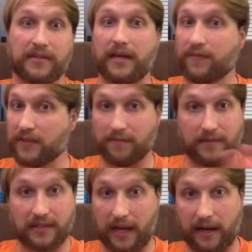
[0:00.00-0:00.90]
They even
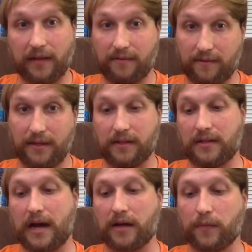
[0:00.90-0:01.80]
said it in the
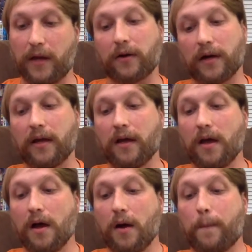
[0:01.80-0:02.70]
documentary.
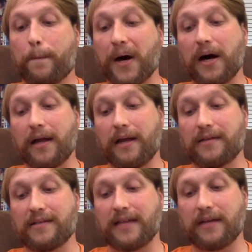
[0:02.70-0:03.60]
But
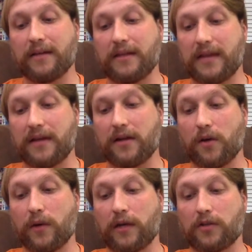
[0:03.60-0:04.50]
Stanley then
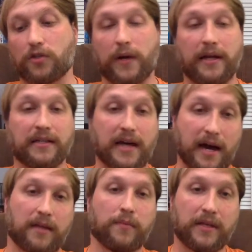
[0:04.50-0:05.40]
going and shredding
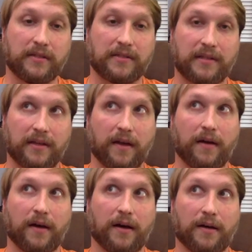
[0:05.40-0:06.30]
documents
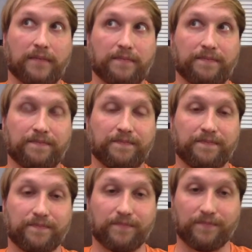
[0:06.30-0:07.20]
um,
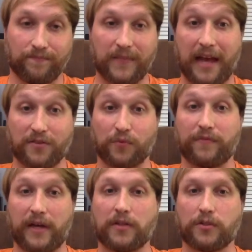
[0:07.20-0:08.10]
as
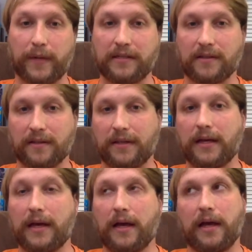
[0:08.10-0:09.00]
revenge,
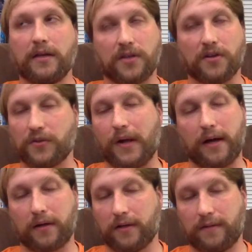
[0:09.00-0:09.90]
basically, is also
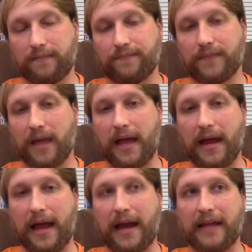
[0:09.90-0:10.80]
not good.
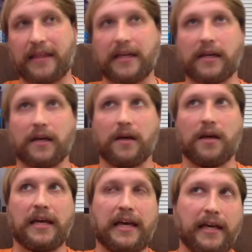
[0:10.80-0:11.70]
And and I think
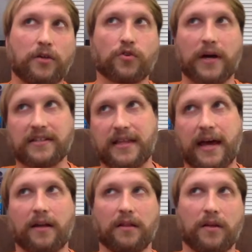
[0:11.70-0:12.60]
he addressed
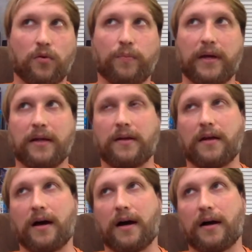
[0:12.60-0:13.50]
that a little bit.
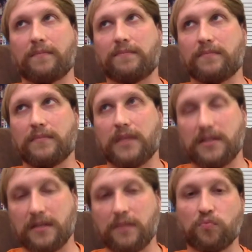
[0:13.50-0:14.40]
Um, he
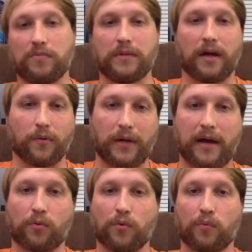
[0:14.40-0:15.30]
seemed, you know,
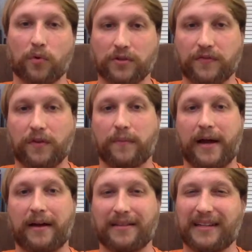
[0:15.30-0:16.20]
kind of remorseful
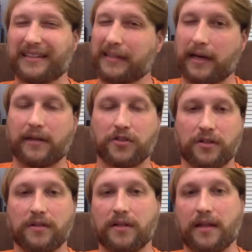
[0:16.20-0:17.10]
about it. Like, yeah, I
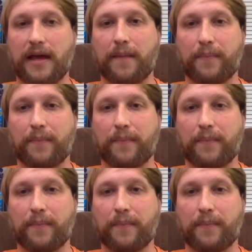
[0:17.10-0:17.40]
shouldn't have done that.